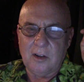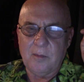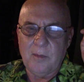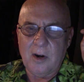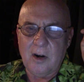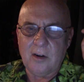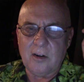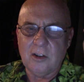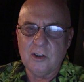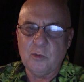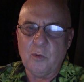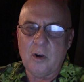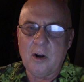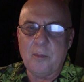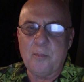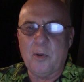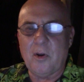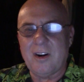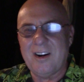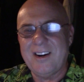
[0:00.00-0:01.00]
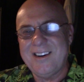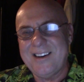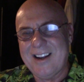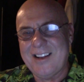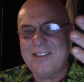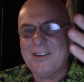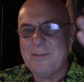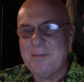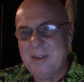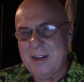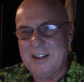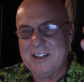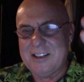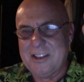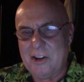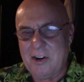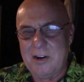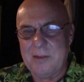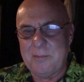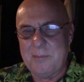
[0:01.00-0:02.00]
Americans want to put another
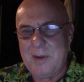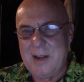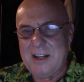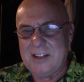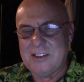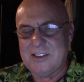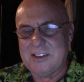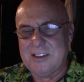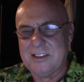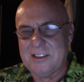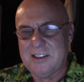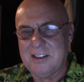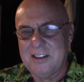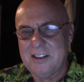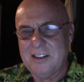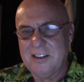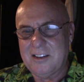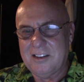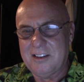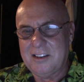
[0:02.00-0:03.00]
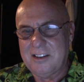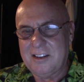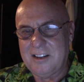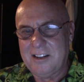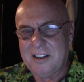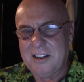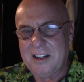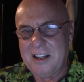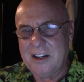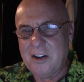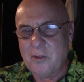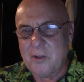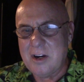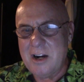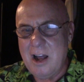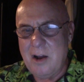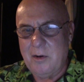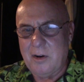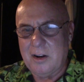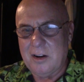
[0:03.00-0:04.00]
military base in
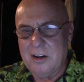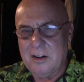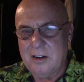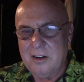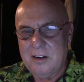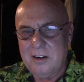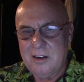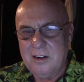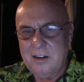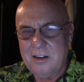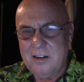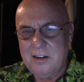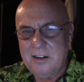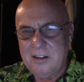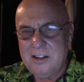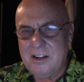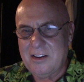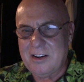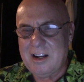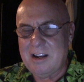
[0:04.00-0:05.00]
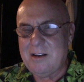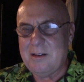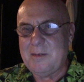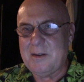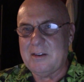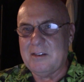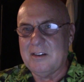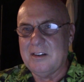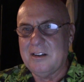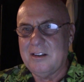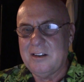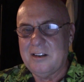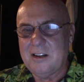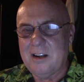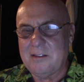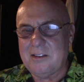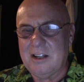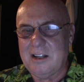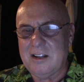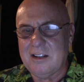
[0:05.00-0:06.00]
Okinawa. There they go.
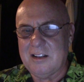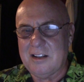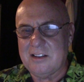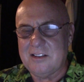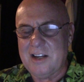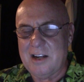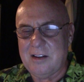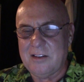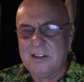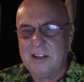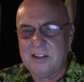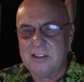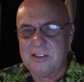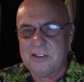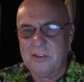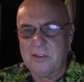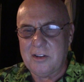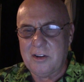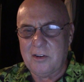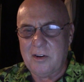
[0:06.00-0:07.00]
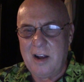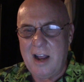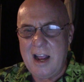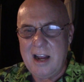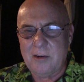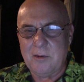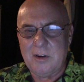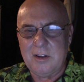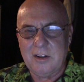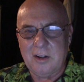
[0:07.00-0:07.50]
I'm telling you, so they're angry.